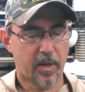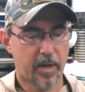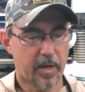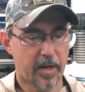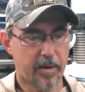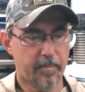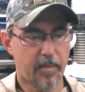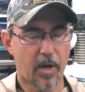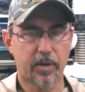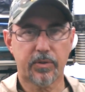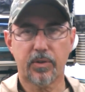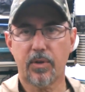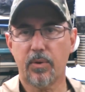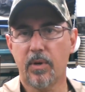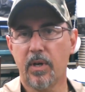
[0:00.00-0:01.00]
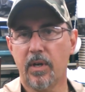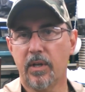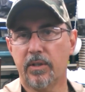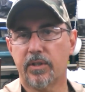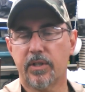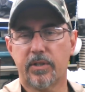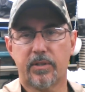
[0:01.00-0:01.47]
Um, also,
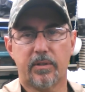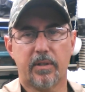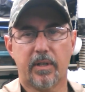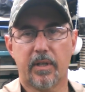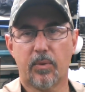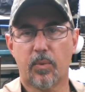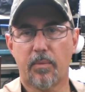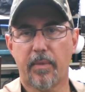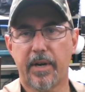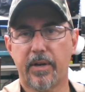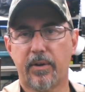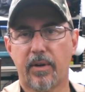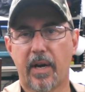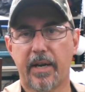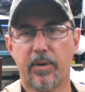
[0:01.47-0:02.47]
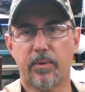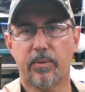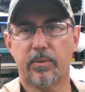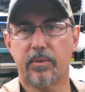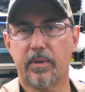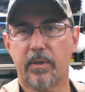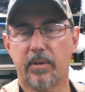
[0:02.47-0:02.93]
just a reminder, I don't
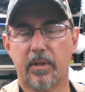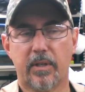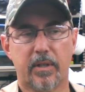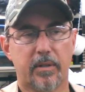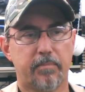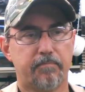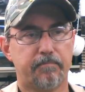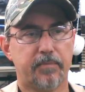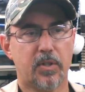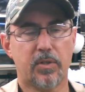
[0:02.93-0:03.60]
um,